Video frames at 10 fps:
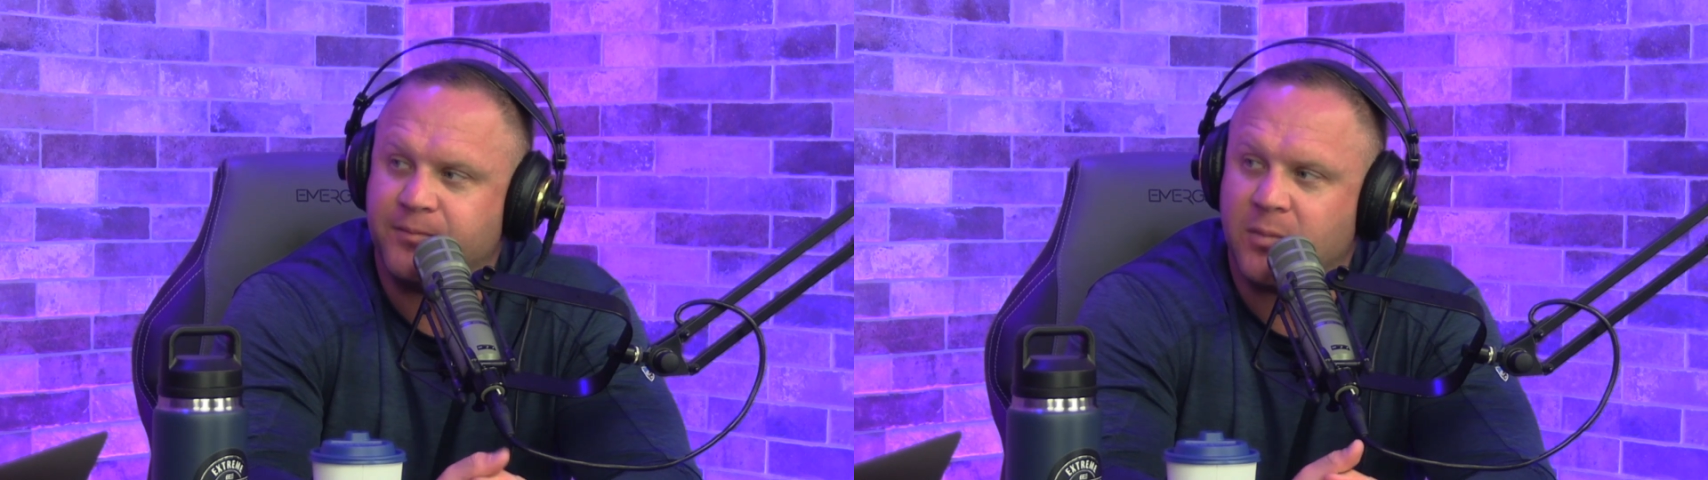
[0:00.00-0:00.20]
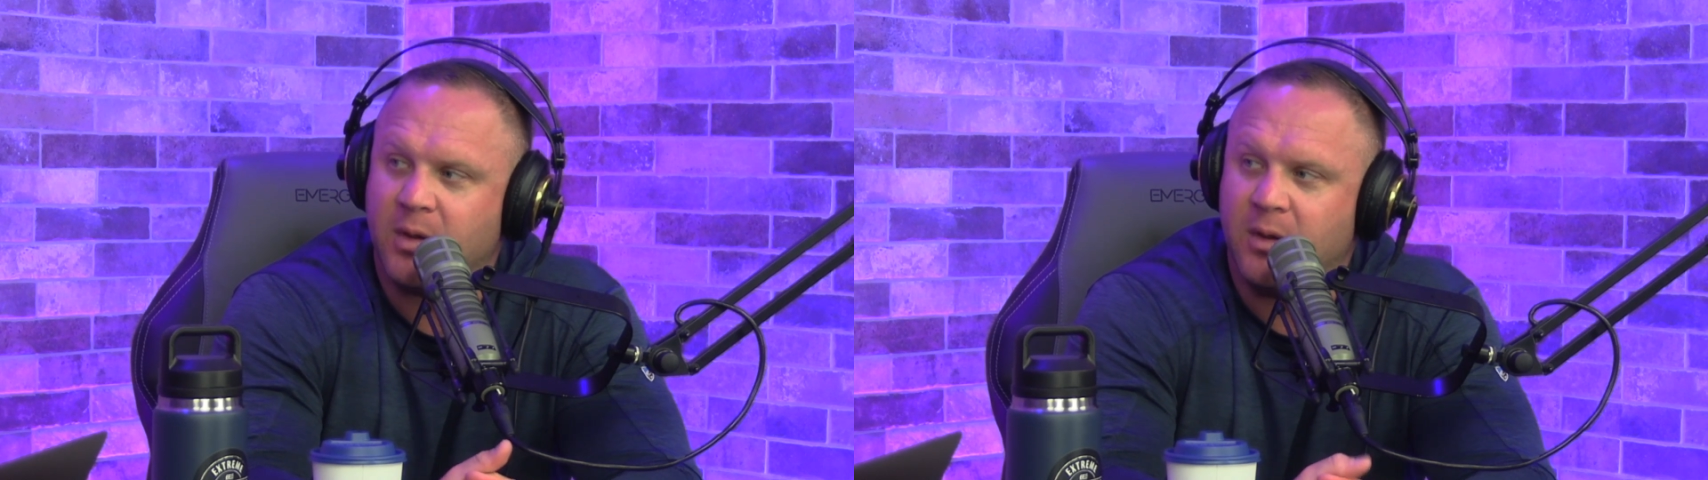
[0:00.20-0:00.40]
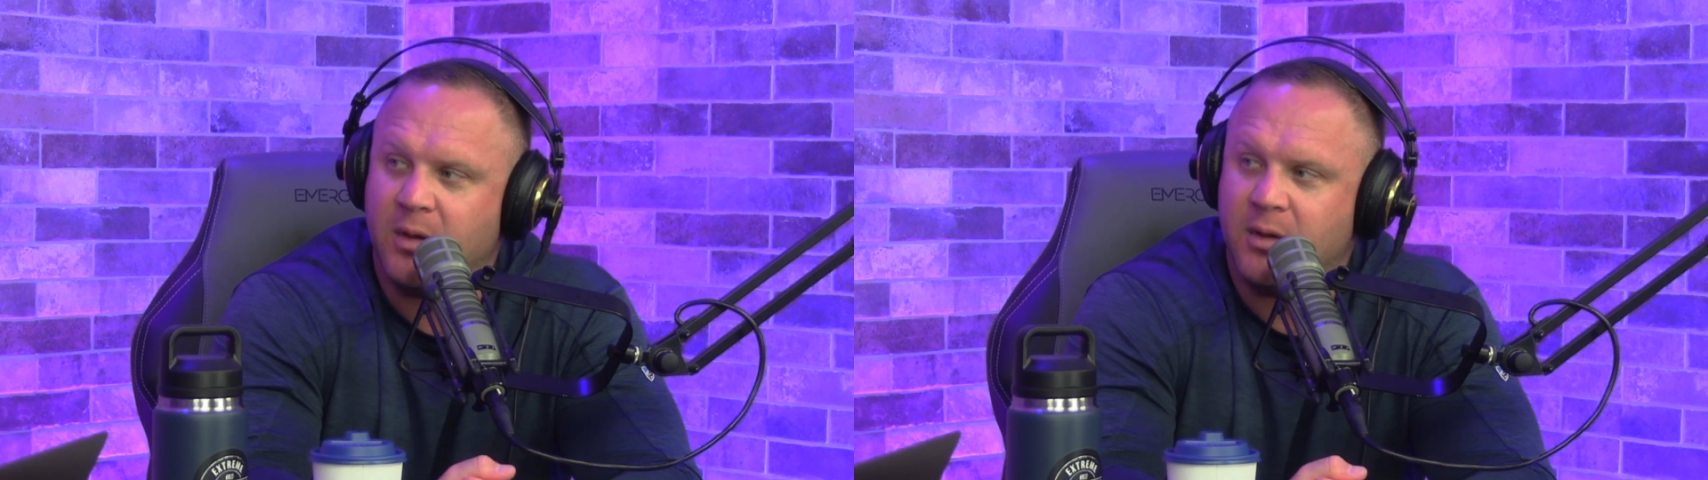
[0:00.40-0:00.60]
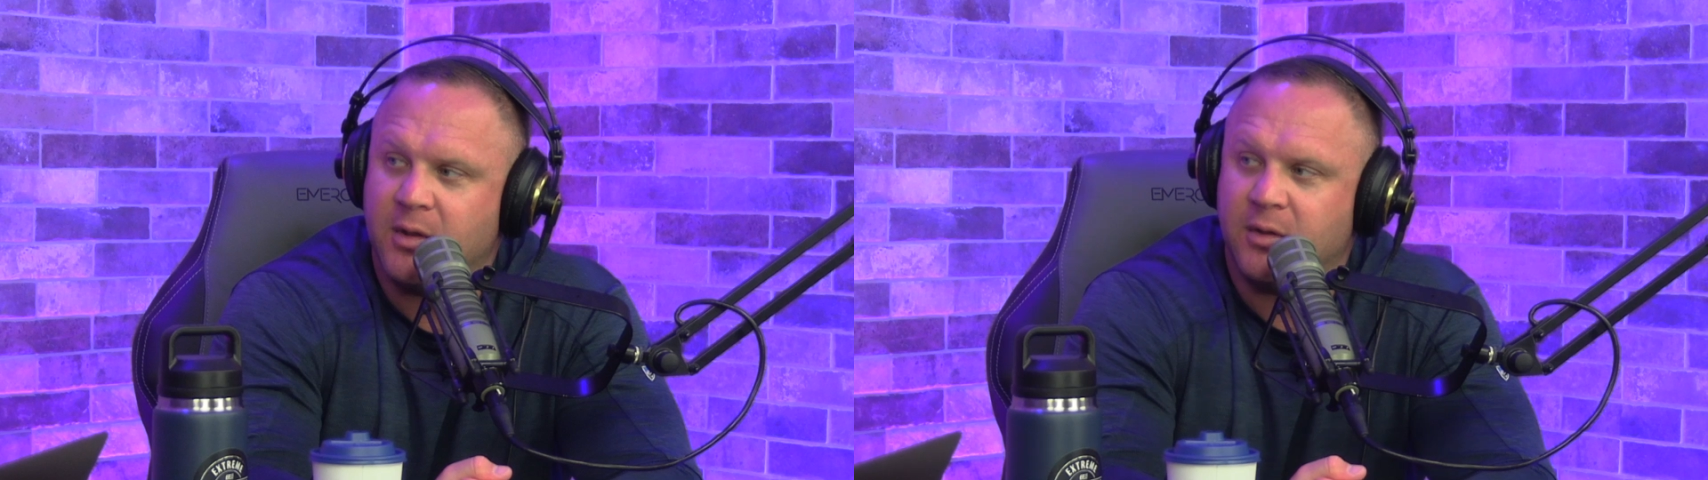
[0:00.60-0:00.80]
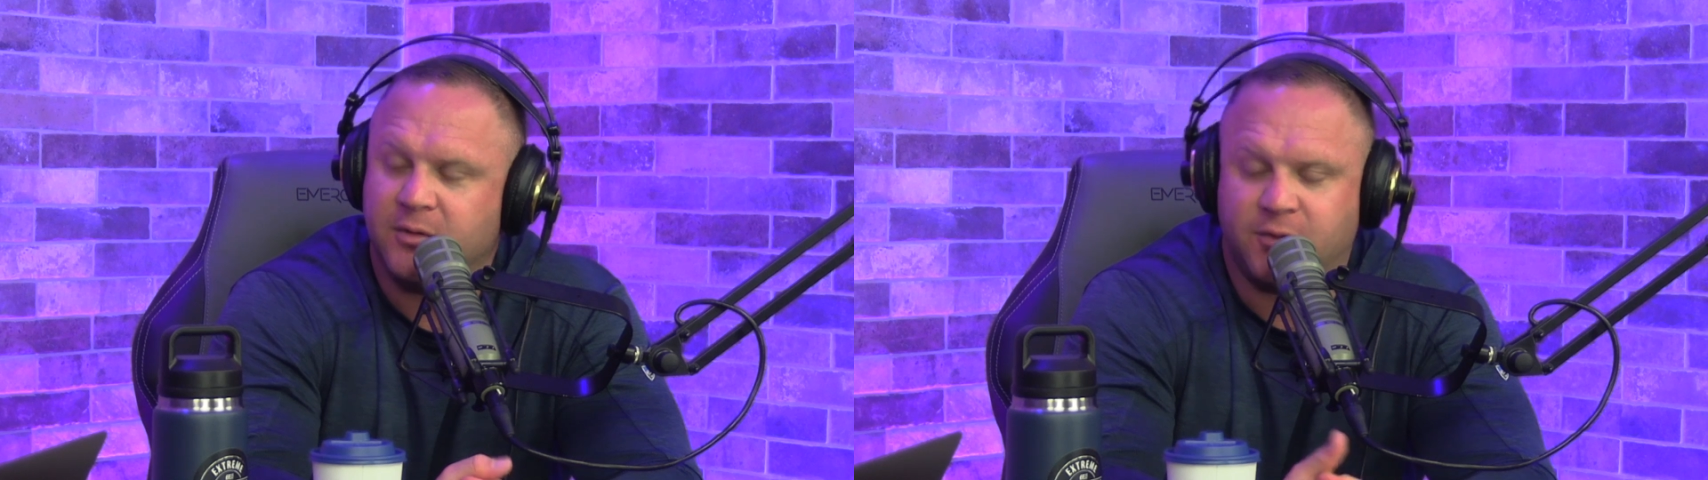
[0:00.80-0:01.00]
That's
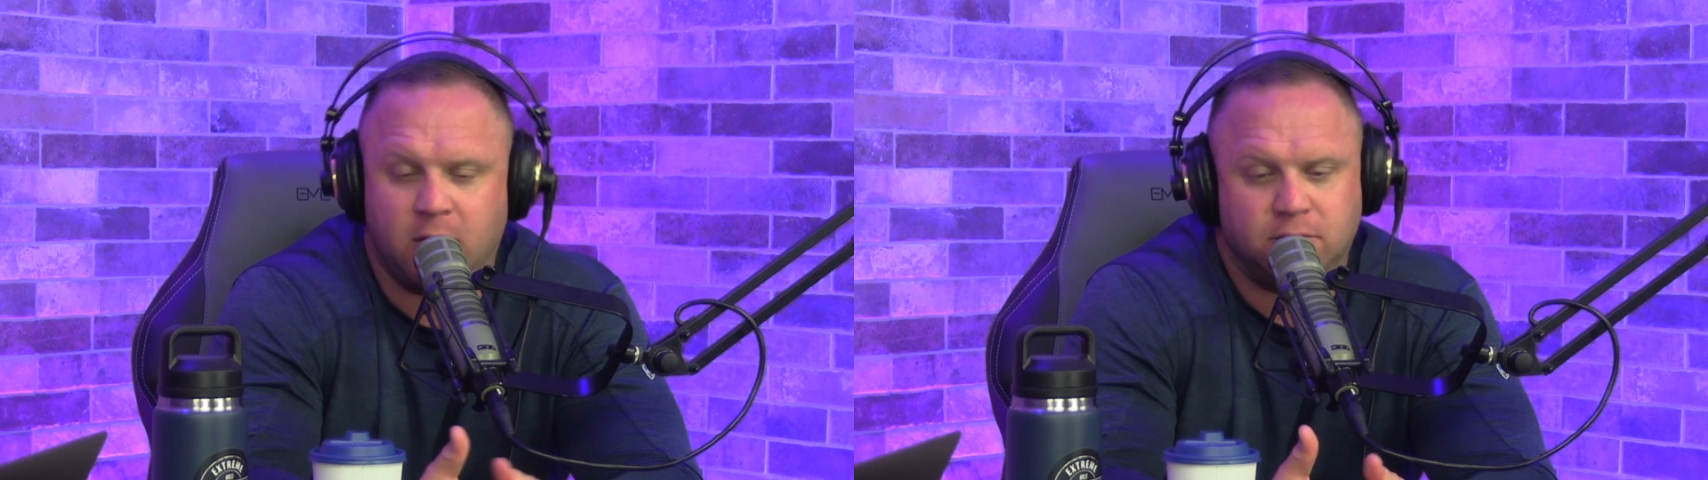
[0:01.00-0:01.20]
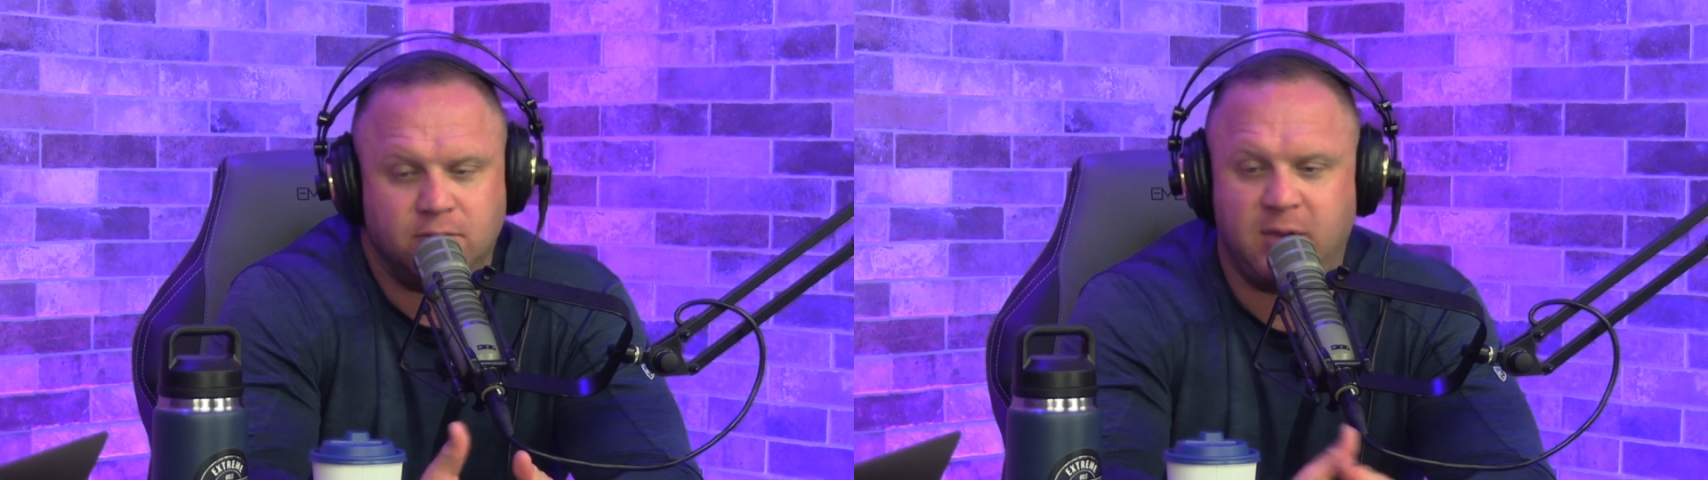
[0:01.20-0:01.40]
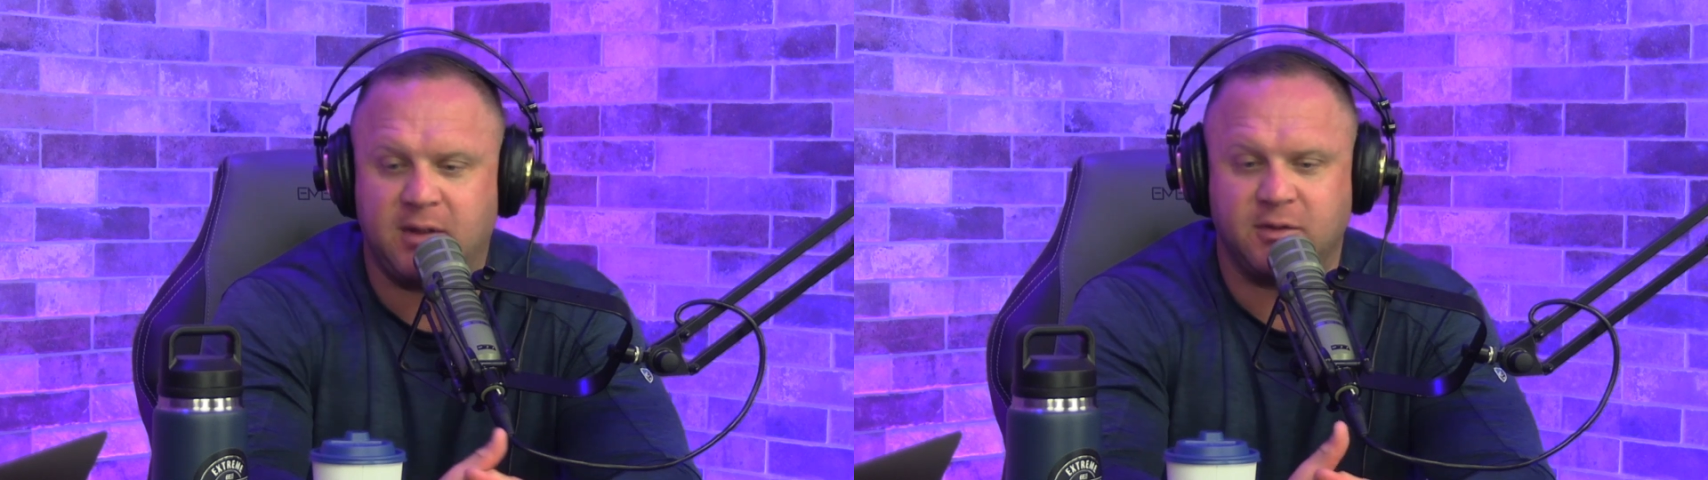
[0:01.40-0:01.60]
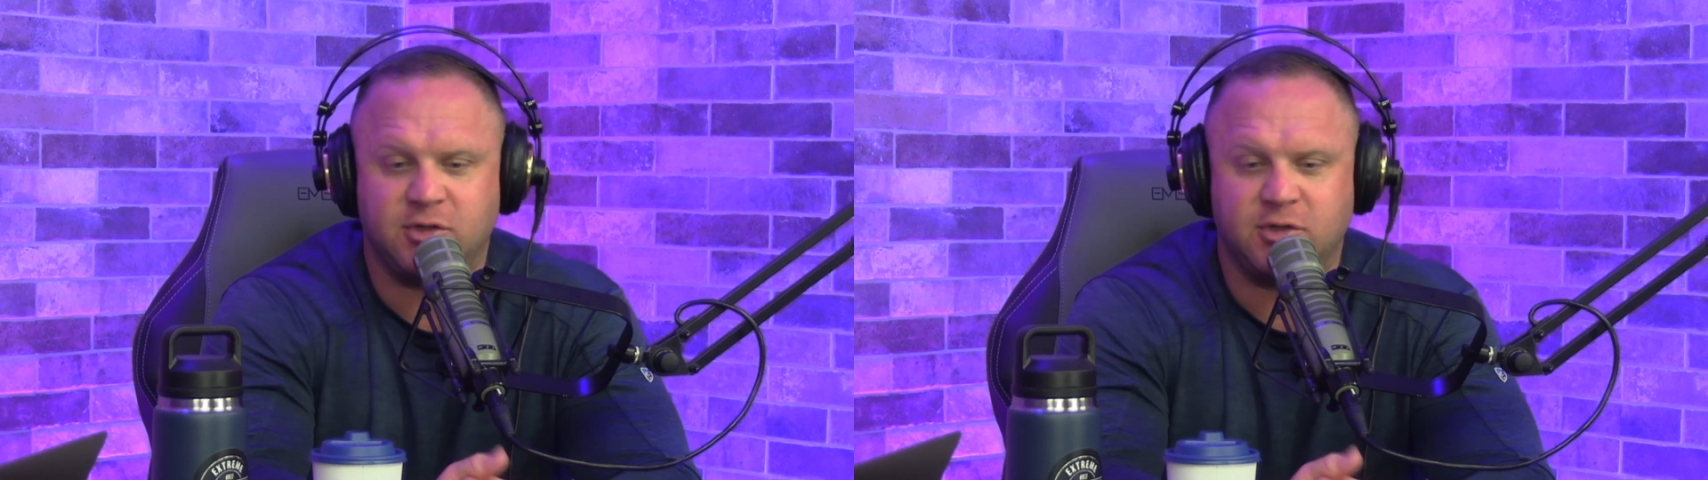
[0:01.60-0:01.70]
awesome. So that,